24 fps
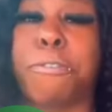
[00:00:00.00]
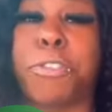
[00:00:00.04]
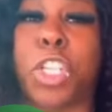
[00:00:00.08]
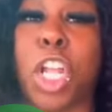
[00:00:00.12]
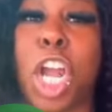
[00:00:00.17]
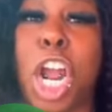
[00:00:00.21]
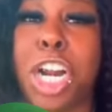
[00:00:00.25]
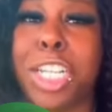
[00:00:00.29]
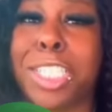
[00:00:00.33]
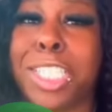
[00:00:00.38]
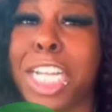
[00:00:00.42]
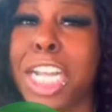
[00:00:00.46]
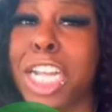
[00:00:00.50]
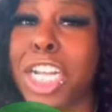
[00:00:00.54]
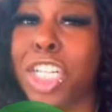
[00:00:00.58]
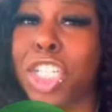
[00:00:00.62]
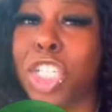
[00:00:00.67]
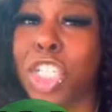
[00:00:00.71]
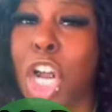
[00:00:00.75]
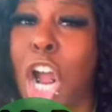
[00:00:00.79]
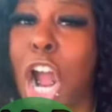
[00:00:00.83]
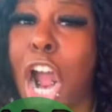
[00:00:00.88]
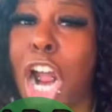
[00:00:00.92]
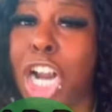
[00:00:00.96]
of 13
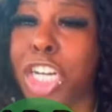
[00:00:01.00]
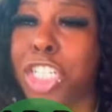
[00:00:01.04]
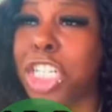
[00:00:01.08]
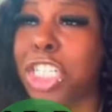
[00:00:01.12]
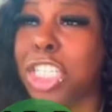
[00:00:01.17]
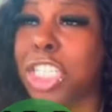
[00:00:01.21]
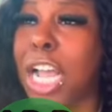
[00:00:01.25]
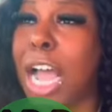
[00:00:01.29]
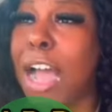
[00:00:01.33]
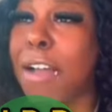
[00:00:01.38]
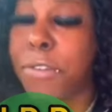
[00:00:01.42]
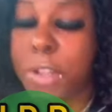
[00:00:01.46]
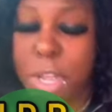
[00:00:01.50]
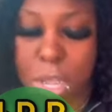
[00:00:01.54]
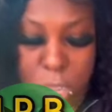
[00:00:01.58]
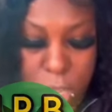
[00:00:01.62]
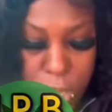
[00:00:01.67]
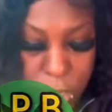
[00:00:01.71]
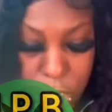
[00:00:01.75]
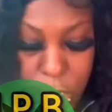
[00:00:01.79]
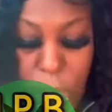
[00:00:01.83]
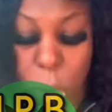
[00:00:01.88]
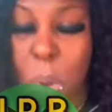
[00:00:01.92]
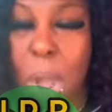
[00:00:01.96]
charges of,
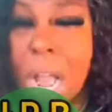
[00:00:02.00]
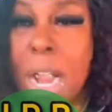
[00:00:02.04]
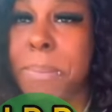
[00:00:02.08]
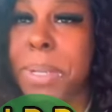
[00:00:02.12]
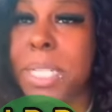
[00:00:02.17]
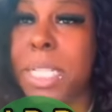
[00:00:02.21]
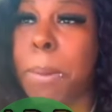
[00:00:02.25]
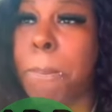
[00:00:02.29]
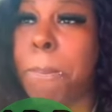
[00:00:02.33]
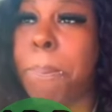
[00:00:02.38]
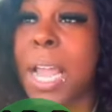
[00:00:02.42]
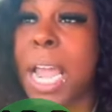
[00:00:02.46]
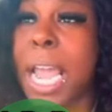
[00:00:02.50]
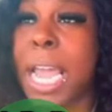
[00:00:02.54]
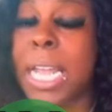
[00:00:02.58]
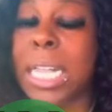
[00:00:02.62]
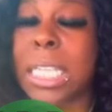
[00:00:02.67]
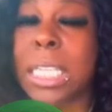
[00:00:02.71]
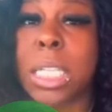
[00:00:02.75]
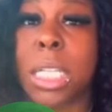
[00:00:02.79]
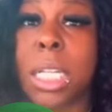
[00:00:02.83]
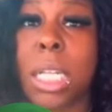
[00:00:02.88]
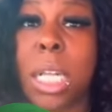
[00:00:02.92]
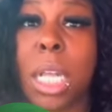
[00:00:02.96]
you want me to play
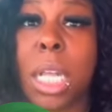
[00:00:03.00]
it?